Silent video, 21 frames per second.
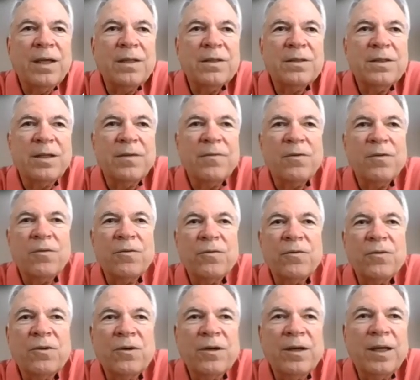
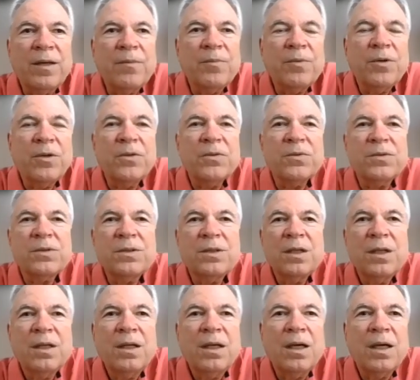sevoflurane pose
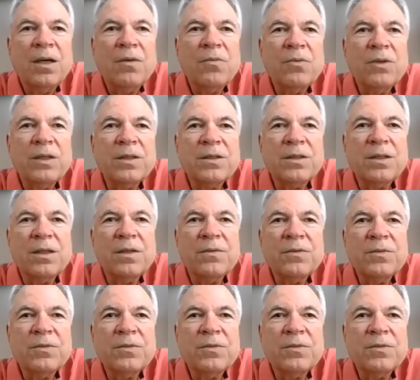a risk of